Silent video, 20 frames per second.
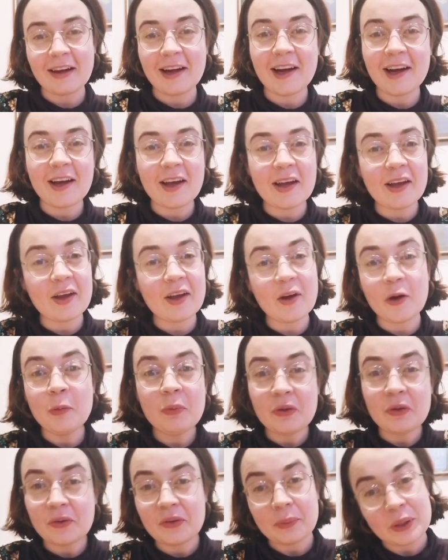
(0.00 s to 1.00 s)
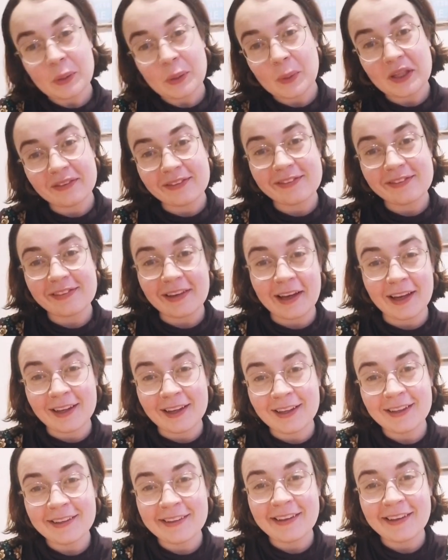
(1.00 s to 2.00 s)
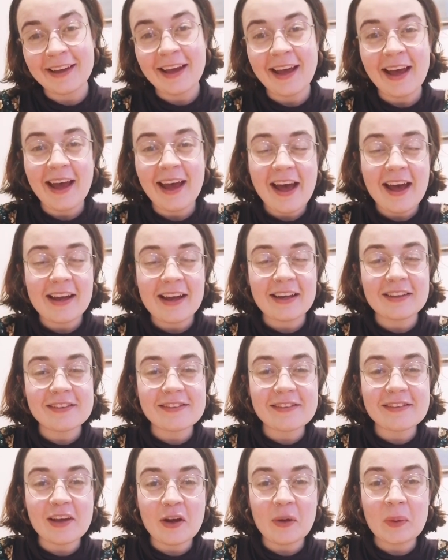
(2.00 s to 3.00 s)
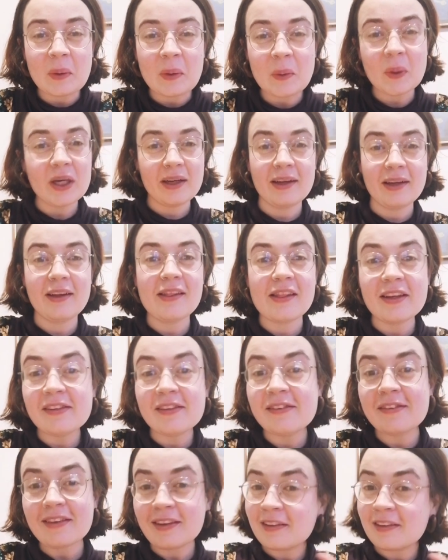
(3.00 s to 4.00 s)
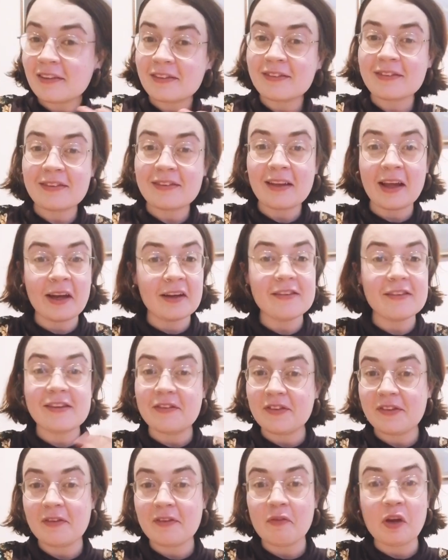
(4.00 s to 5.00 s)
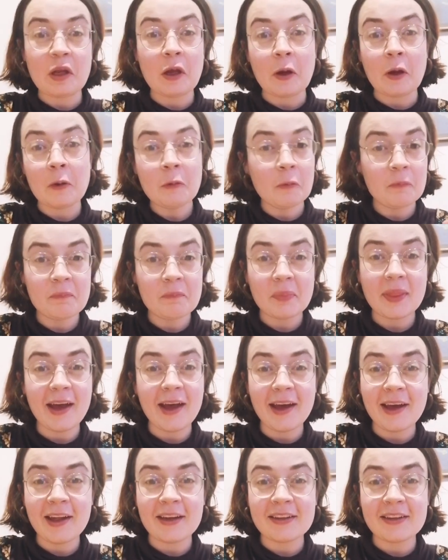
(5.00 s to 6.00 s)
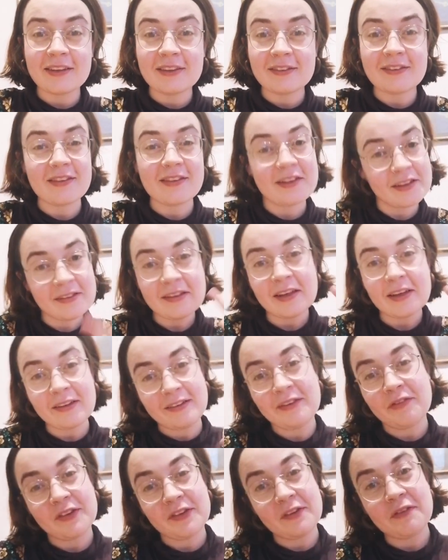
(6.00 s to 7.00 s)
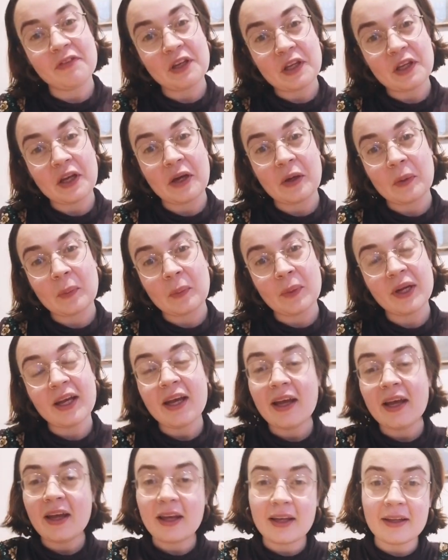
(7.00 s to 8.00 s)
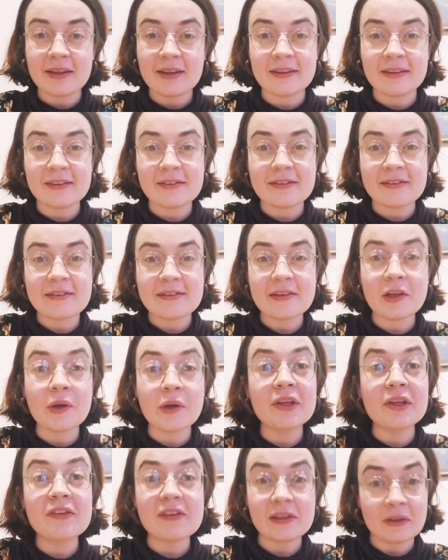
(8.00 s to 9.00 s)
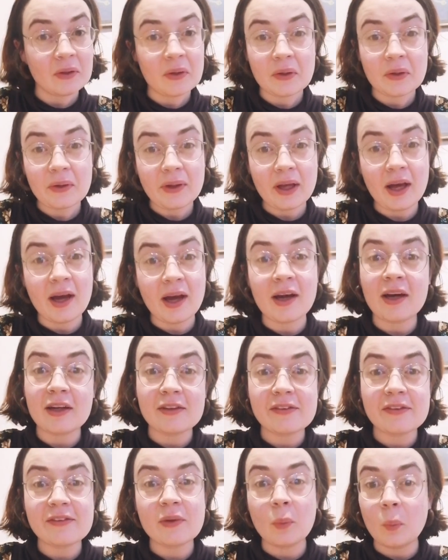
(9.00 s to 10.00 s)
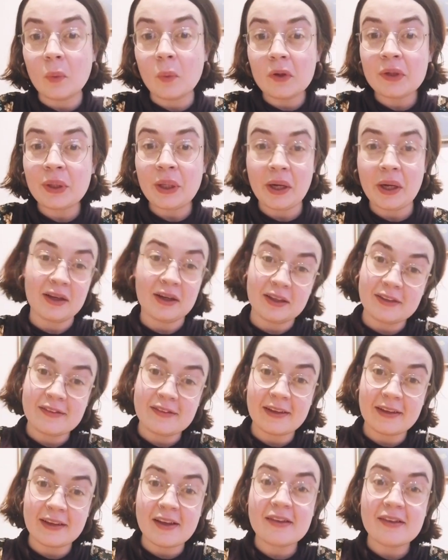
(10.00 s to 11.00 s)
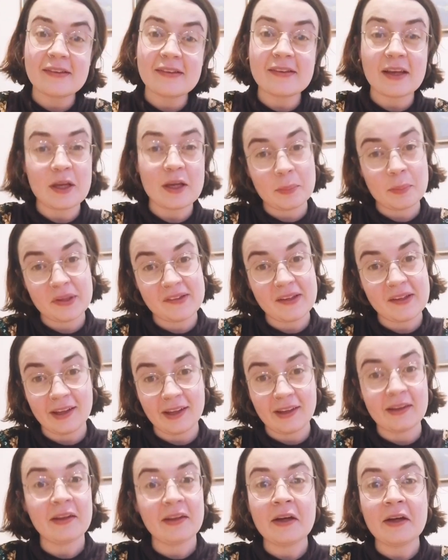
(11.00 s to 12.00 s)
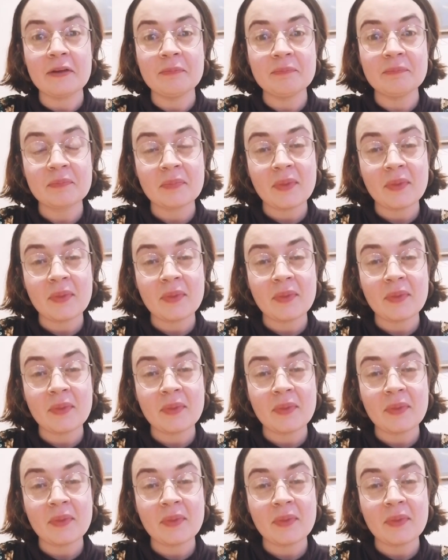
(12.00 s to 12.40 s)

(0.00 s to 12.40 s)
I hope you're doing well today. So this is an activity video, and this activity video is going to look at one artist in particular.